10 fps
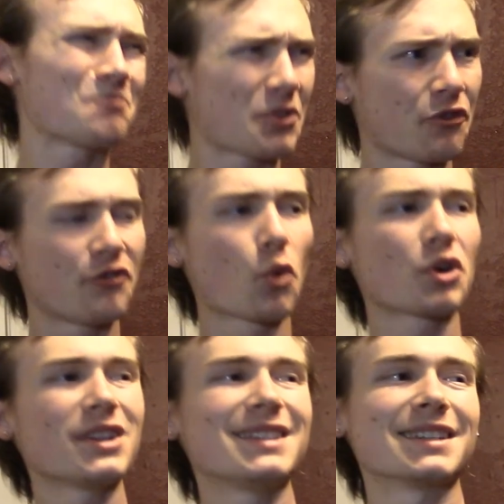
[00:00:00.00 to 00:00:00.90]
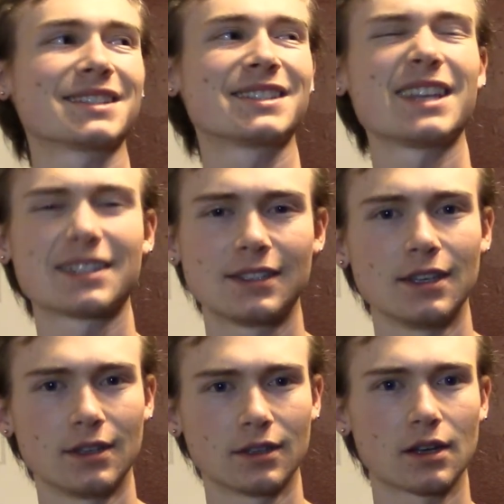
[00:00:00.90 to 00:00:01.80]
40 to
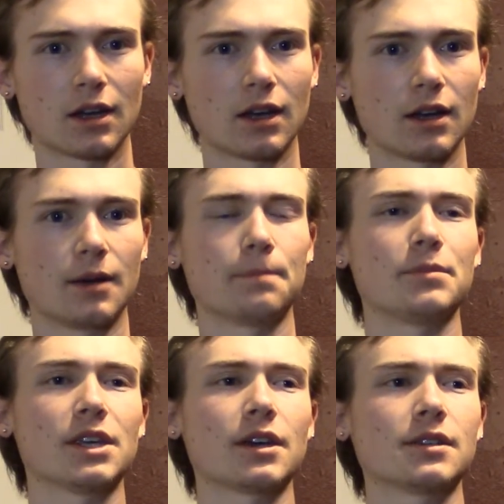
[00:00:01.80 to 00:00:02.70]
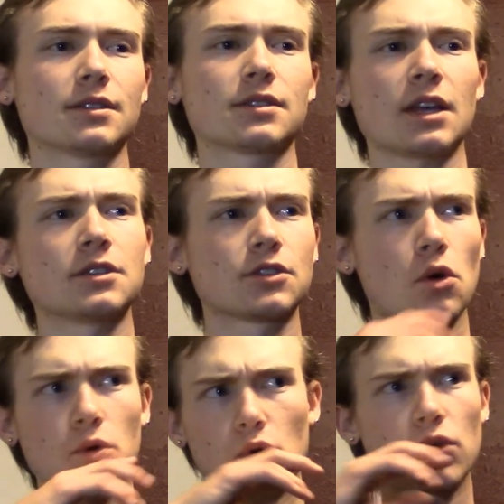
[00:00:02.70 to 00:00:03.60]
60, because sites
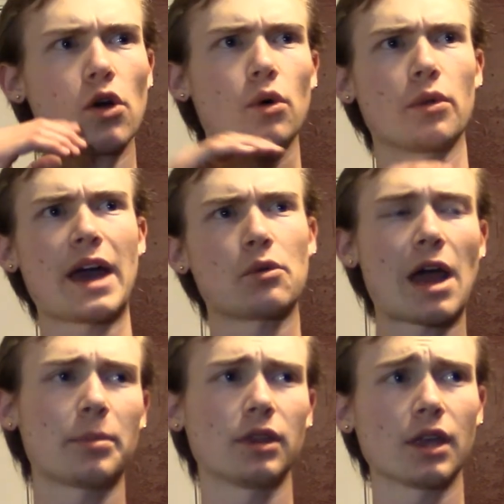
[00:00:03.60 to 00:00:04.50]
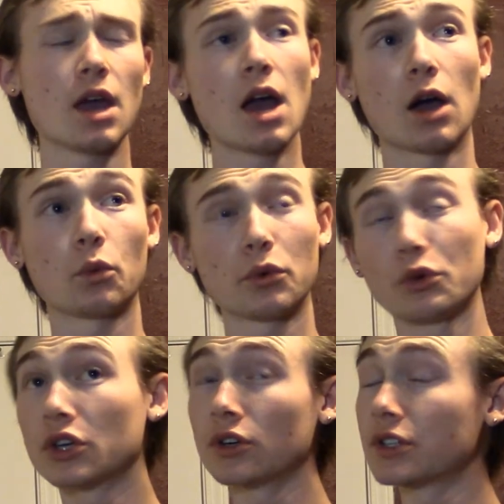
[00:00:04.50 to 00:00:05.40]
don't grow that rapidly.
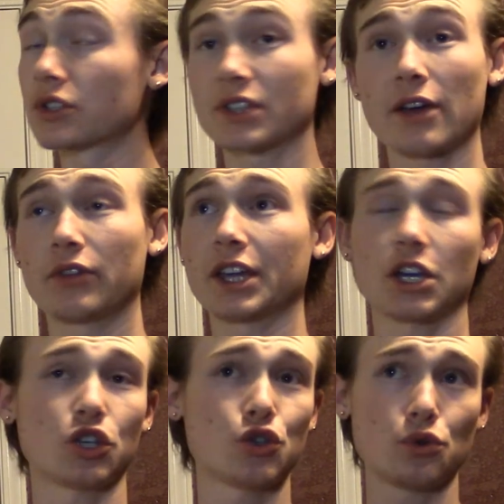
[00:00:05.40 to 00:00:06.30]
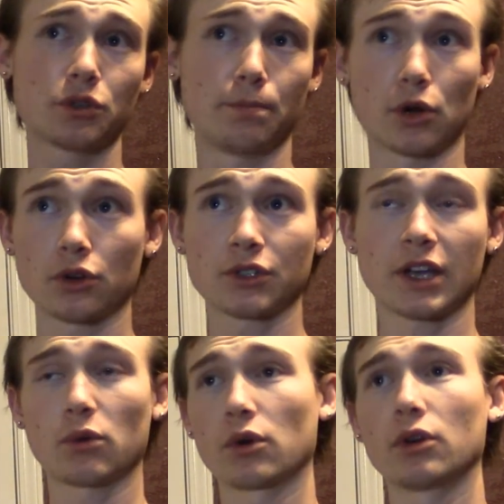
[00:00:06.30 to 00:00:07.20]
We could just have like a huge burst
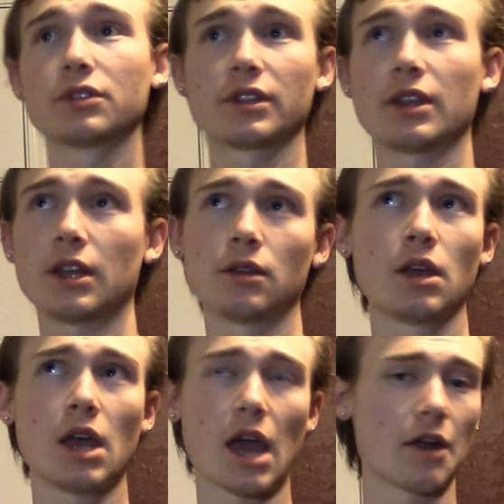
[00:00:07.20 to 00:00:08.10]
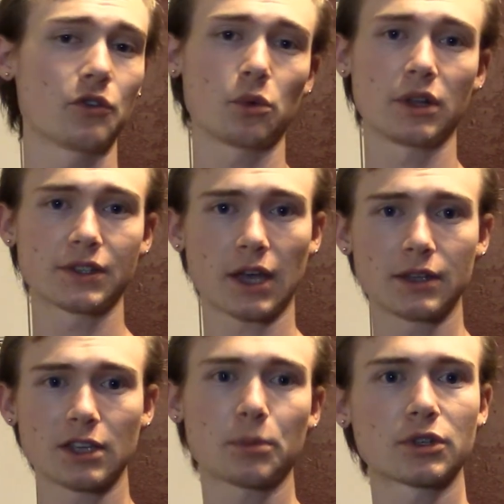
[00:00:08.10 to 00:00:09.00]
at Worlds and then everyone
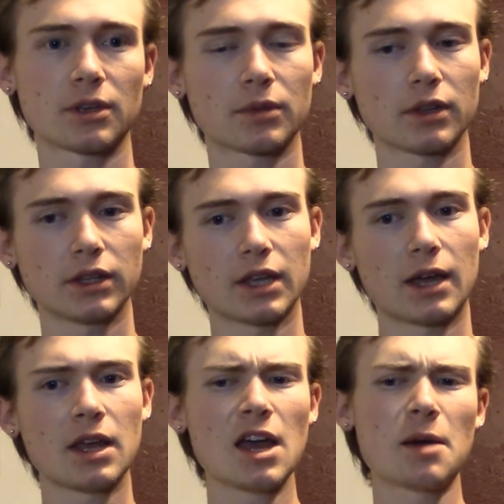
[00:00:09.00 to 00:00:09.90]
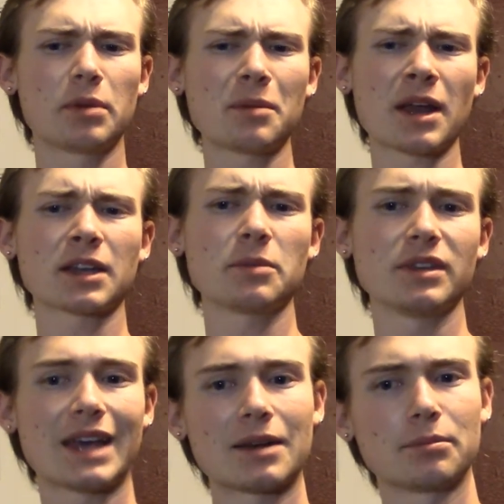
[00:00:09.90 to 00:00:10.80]
signs up or something like that, but I'm not going to
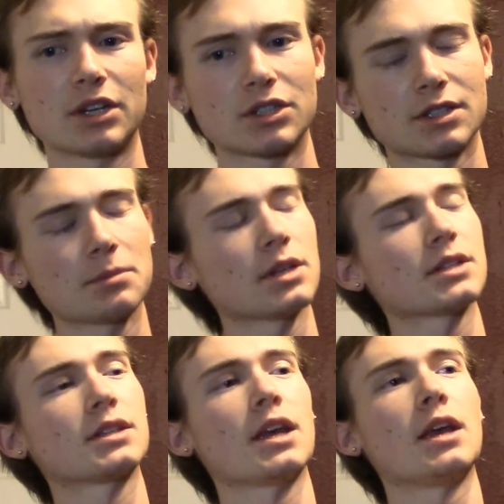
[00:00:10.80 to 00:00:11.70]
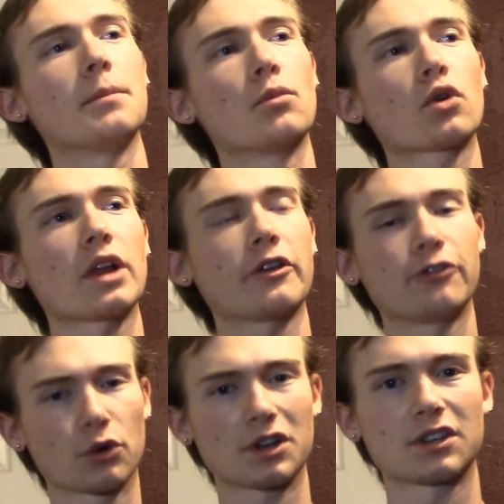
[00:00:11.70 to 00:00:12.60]
be that ambitious. I'm going to say more like
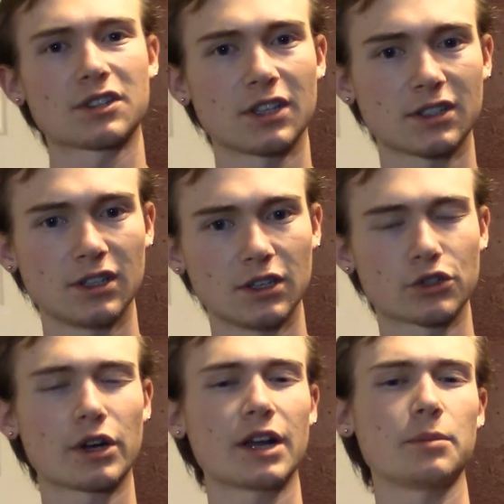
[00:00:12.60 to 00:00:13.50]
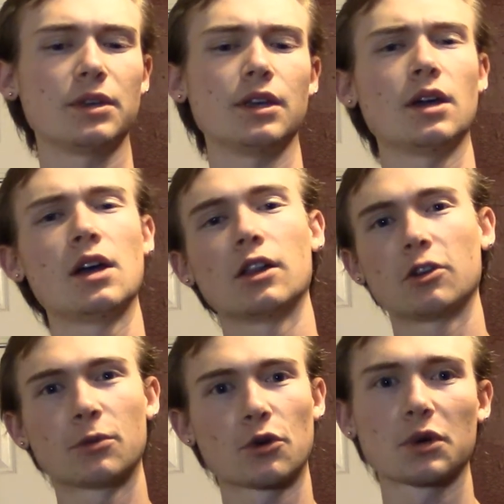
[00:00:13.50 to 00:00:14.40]
40 to 60 and try to be a
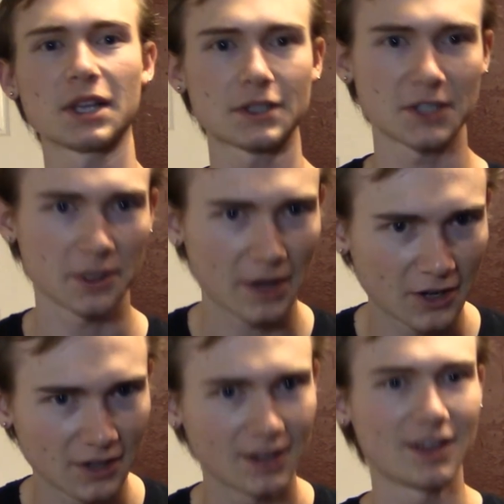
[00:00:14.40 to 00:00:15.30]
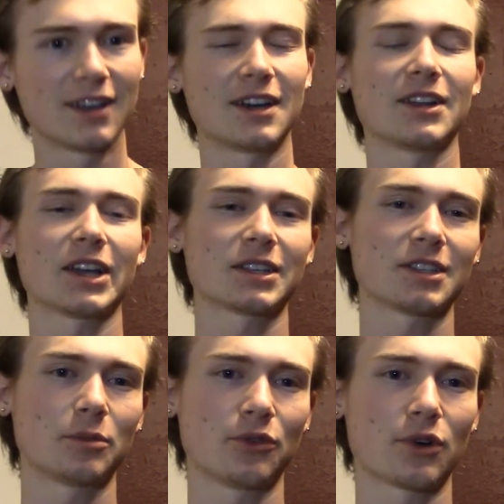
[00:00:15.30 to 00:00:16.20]
little more realistic about it. Like I
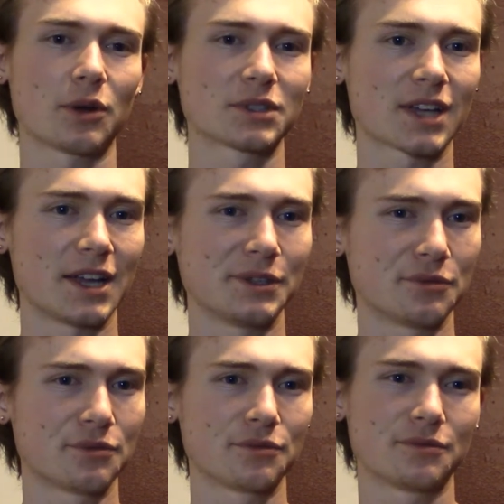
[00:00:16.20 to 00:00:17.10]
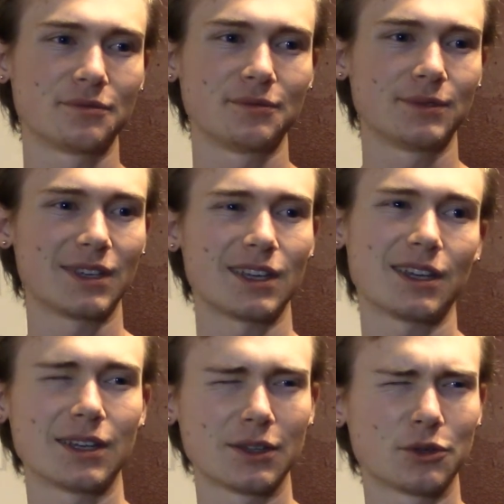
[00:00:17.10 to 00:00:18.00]
said before, I was kind of
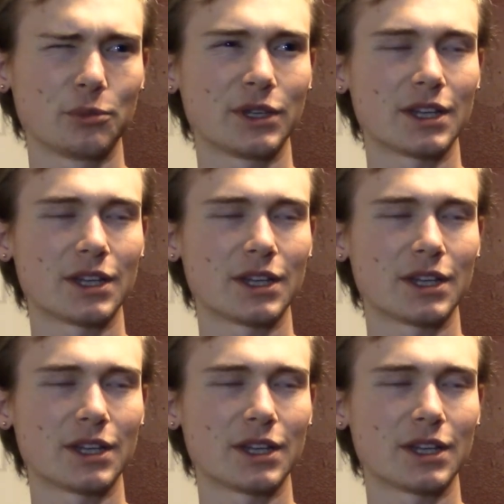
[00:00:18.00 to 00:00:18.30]
before